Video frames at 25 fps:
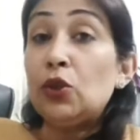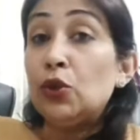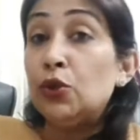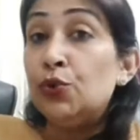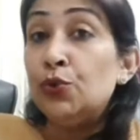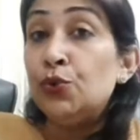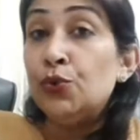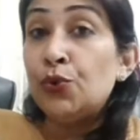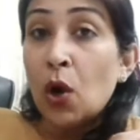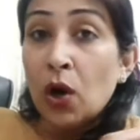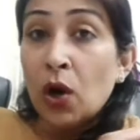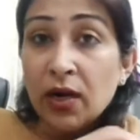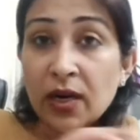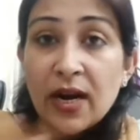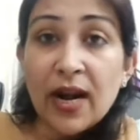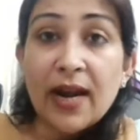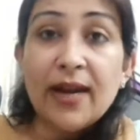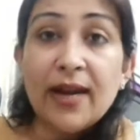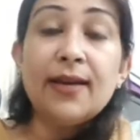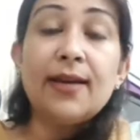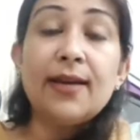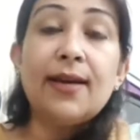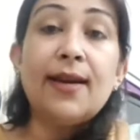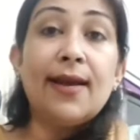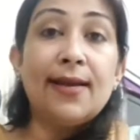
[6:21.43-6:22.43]
Do not
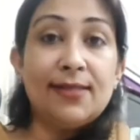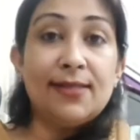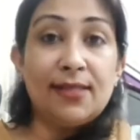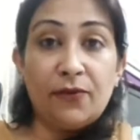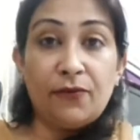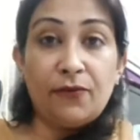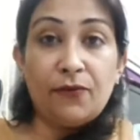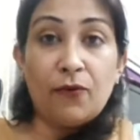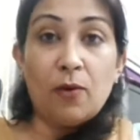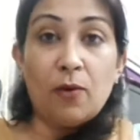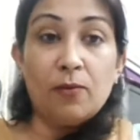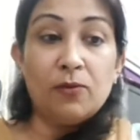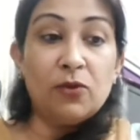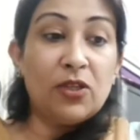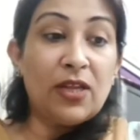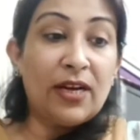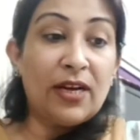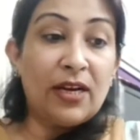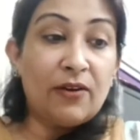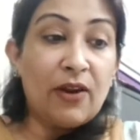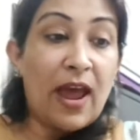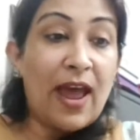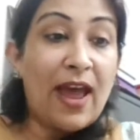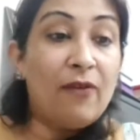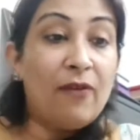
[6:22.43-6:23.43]
write in an essay form so
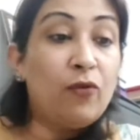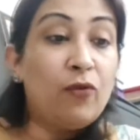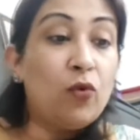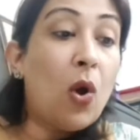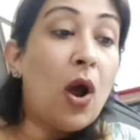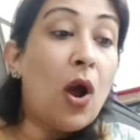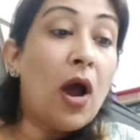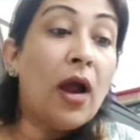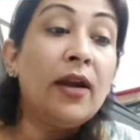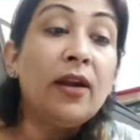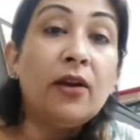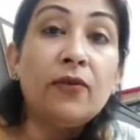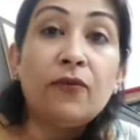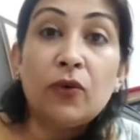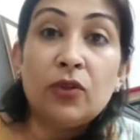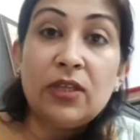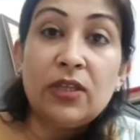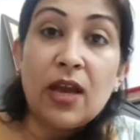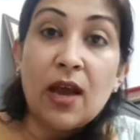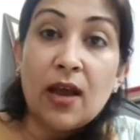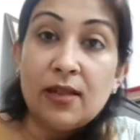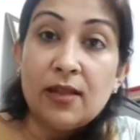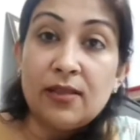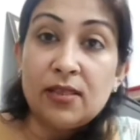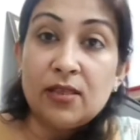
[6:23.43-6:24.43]
that I have to hunt for the
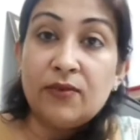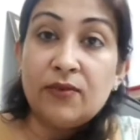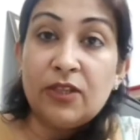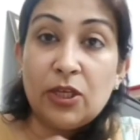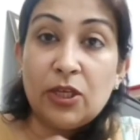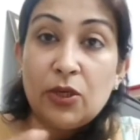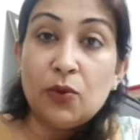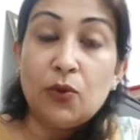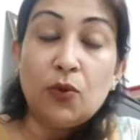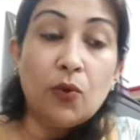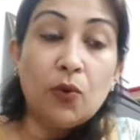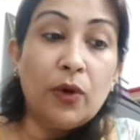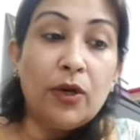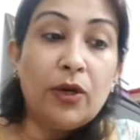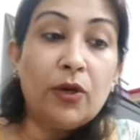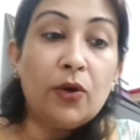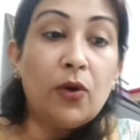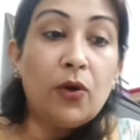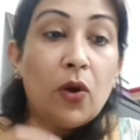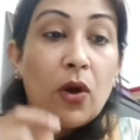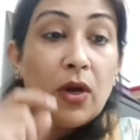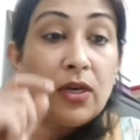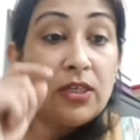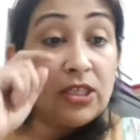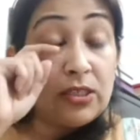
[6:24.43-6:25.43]
answer whether you know it or
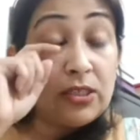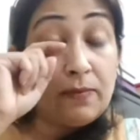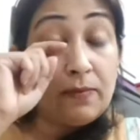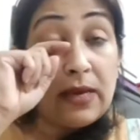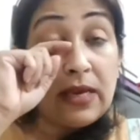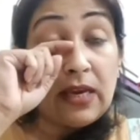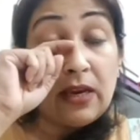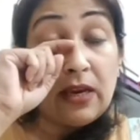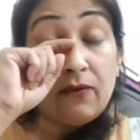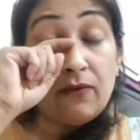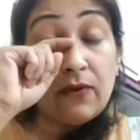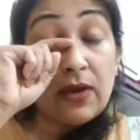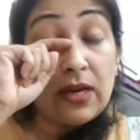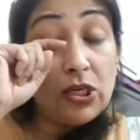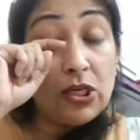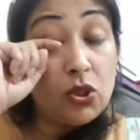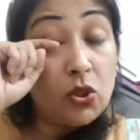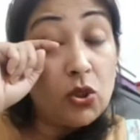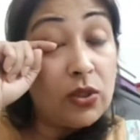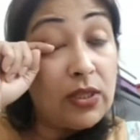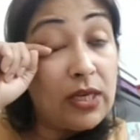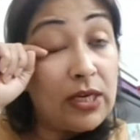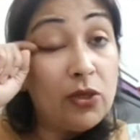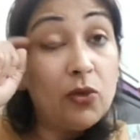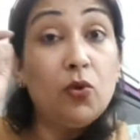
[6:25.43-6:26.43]
not. Just make it very
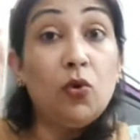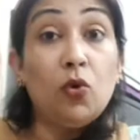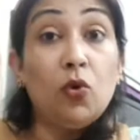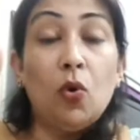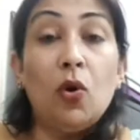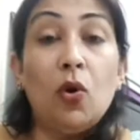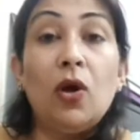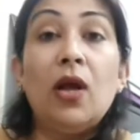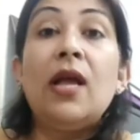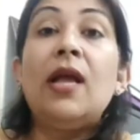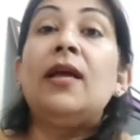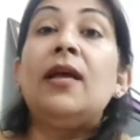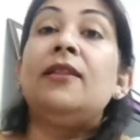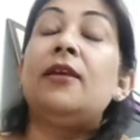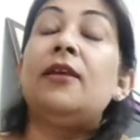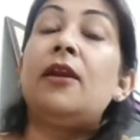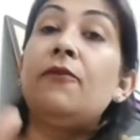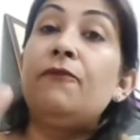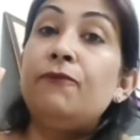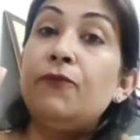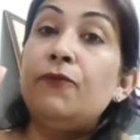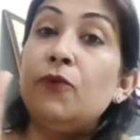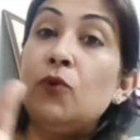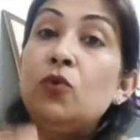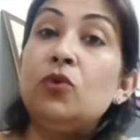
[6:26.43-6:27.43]
sure that you know. There are
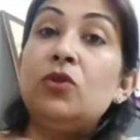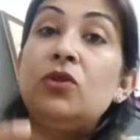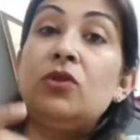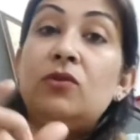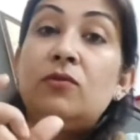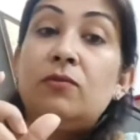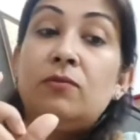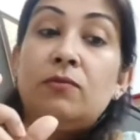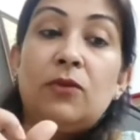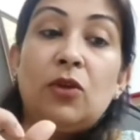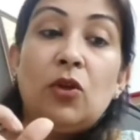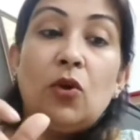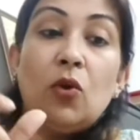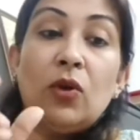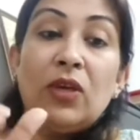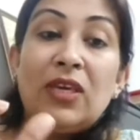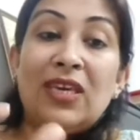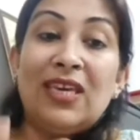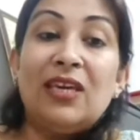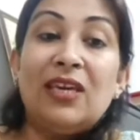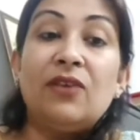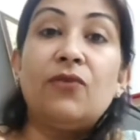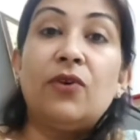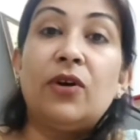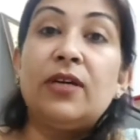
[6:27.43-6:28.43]
few, you know,
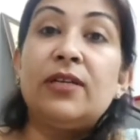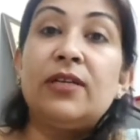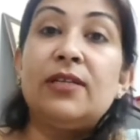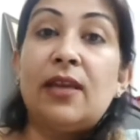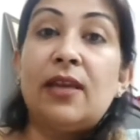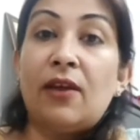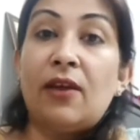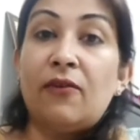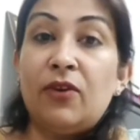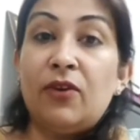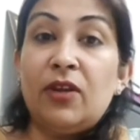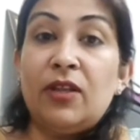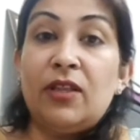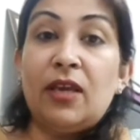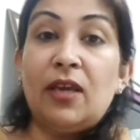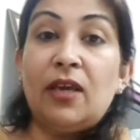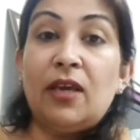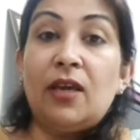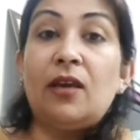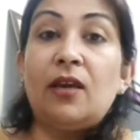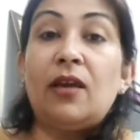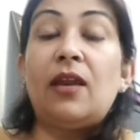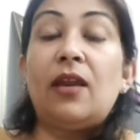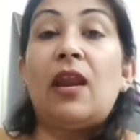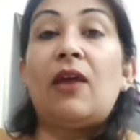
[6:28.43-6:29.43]
keywords in everything,
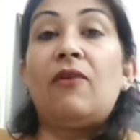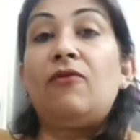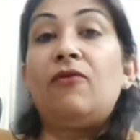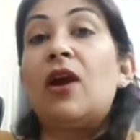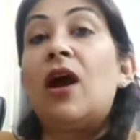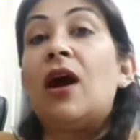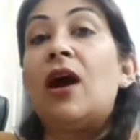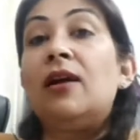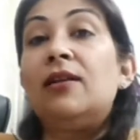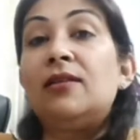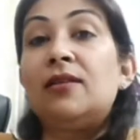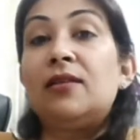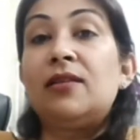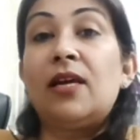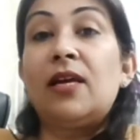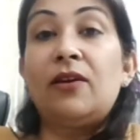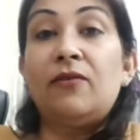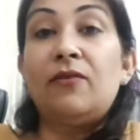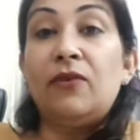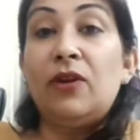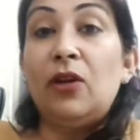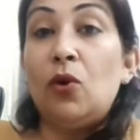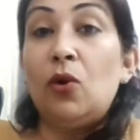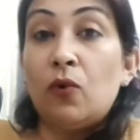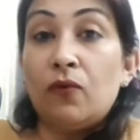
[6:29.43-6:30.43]
in every answer that
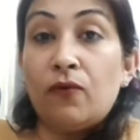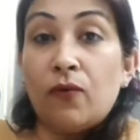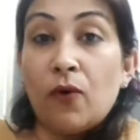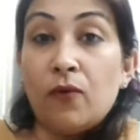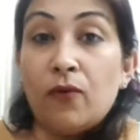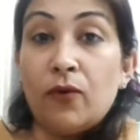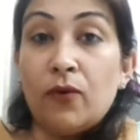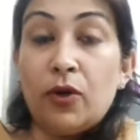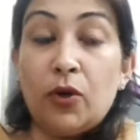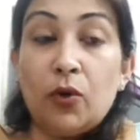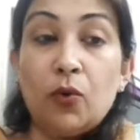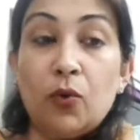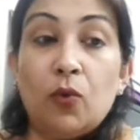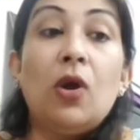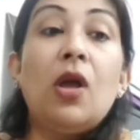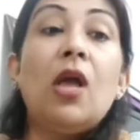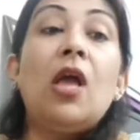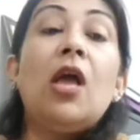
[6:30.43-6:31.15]
we look forward to.